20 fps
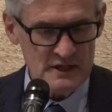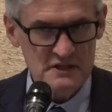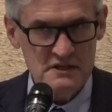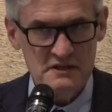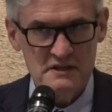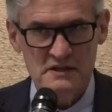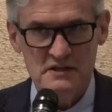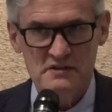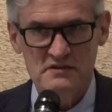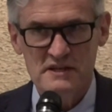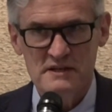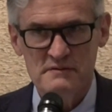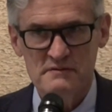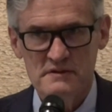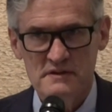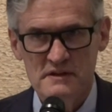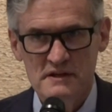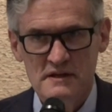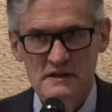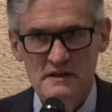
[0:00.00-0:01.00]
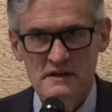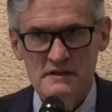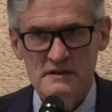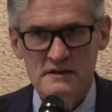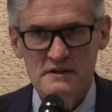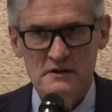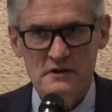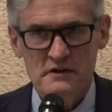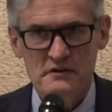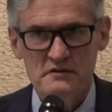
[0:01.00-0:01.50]
1997.
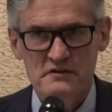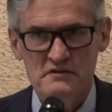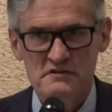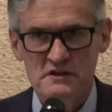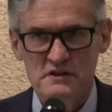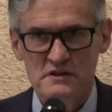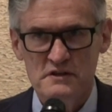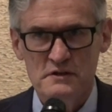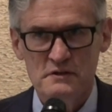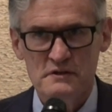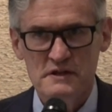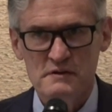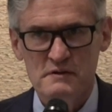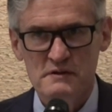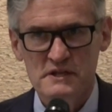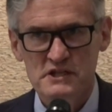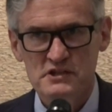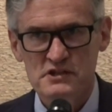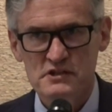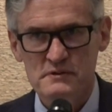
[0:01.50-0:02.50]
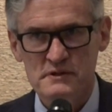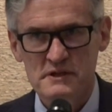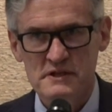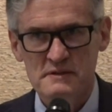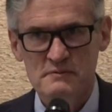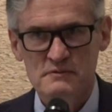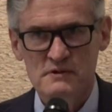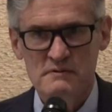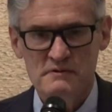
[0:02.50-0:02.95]
The authors didn't know they were each doing them.